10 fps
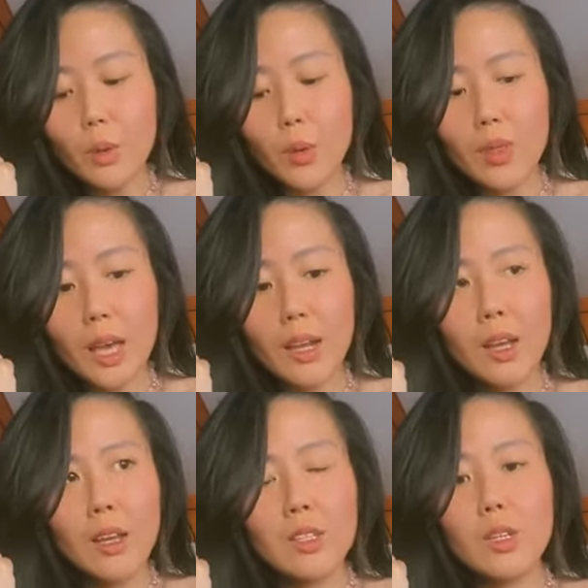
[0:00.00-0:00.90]
with it.
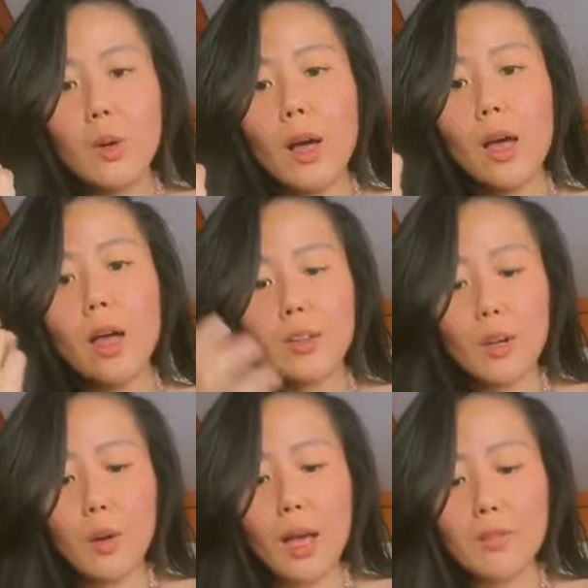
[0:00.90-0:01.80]
So, you
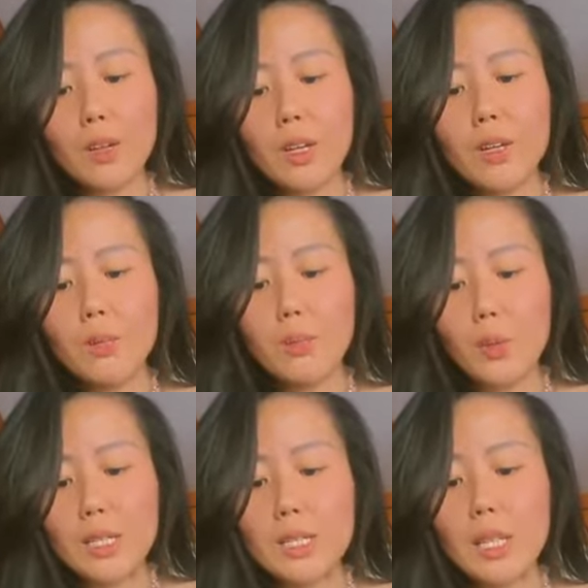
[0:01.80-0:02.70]
know, every
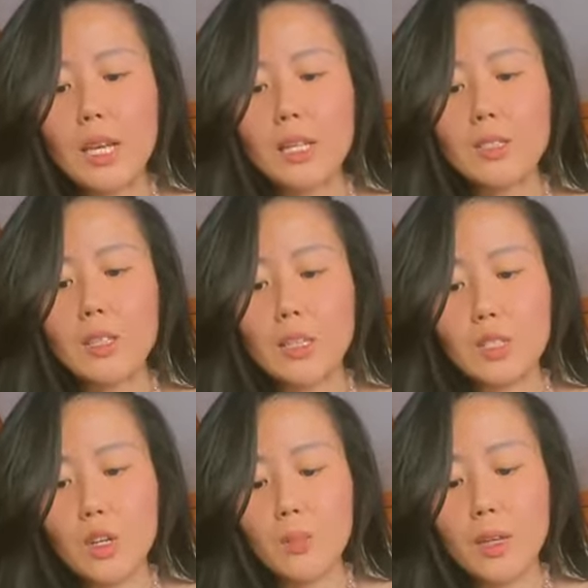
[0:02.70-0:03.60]
bracelet is
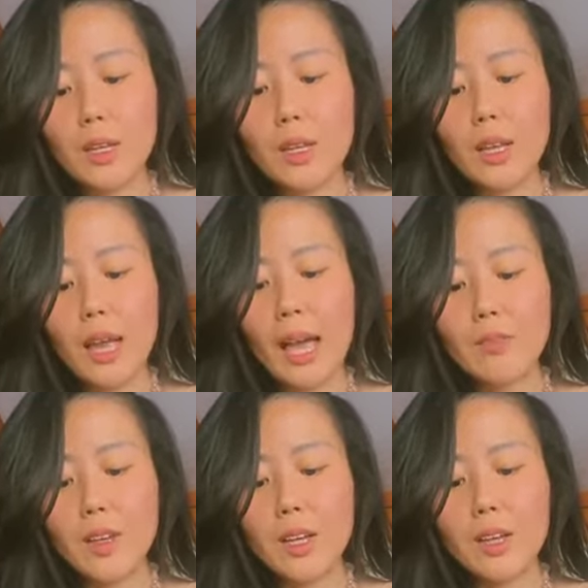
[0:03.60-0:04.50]
it's gonna be
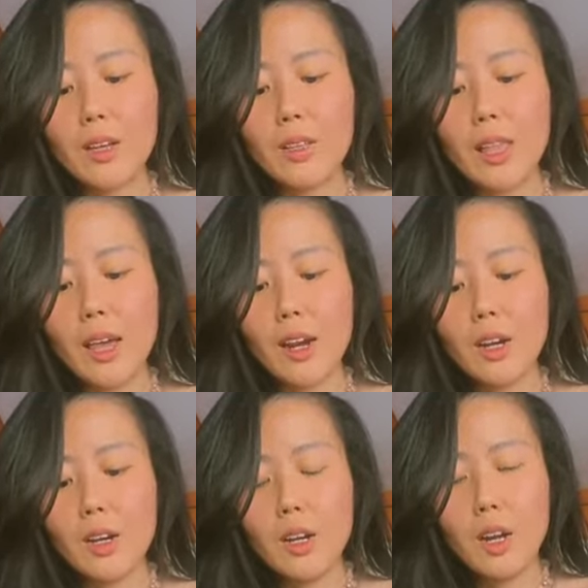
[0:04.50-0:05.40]
having
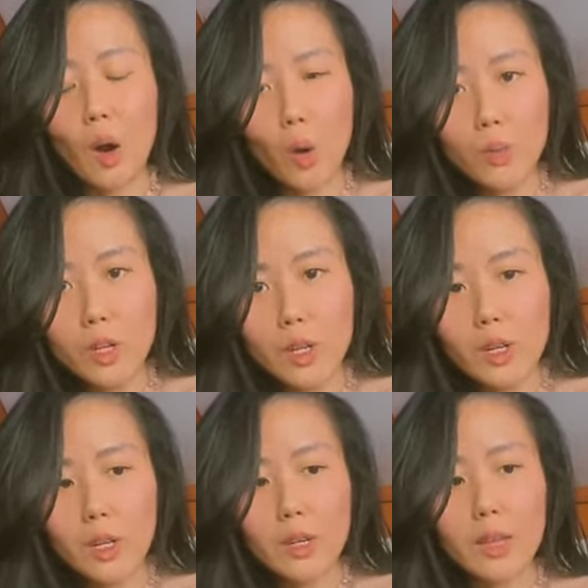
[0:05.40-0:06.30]
their owner,